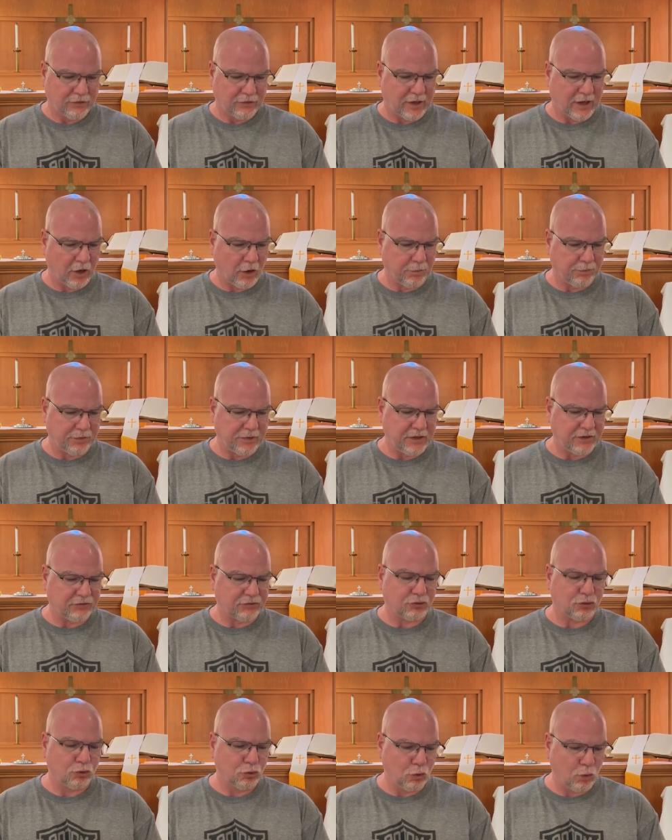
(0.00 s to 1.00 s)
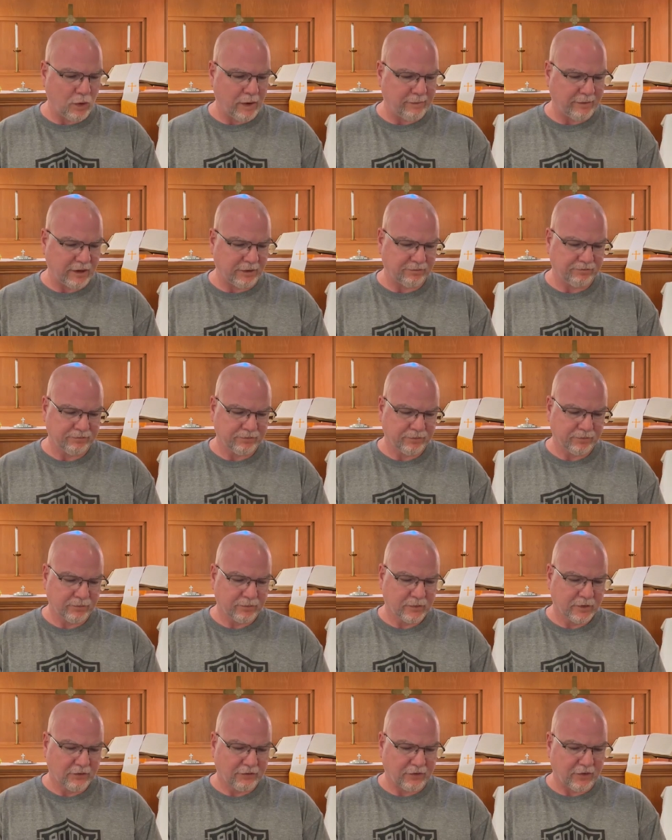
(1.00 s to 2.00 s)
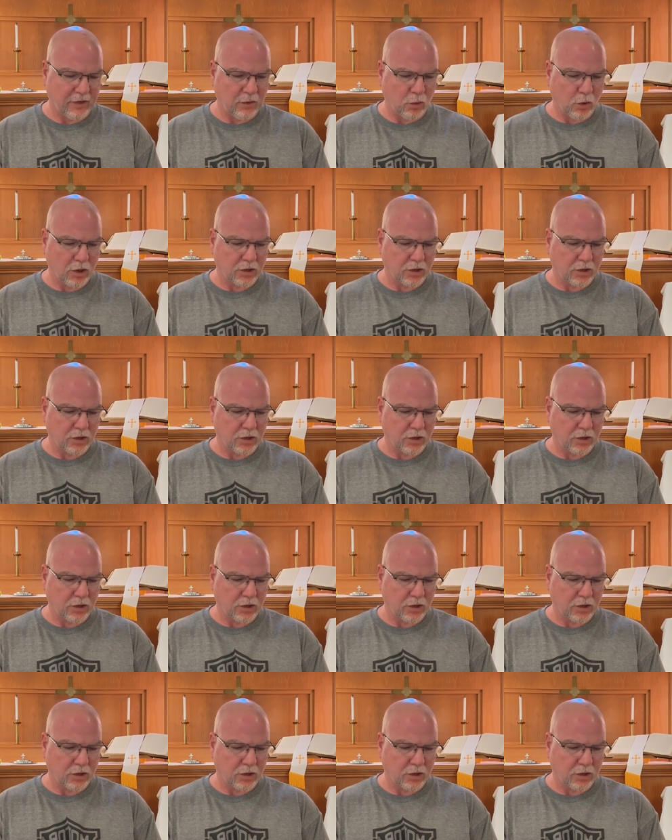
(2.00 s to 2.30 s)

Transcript: to help these two women, for they